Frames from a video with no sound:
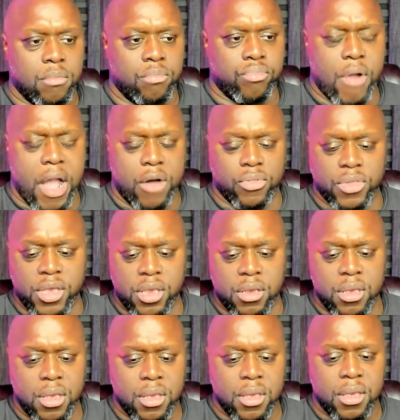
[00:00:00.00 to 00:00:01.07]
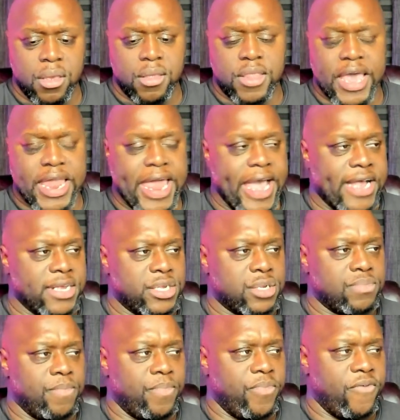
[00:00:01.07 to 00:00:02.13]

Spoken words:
Brownlee that has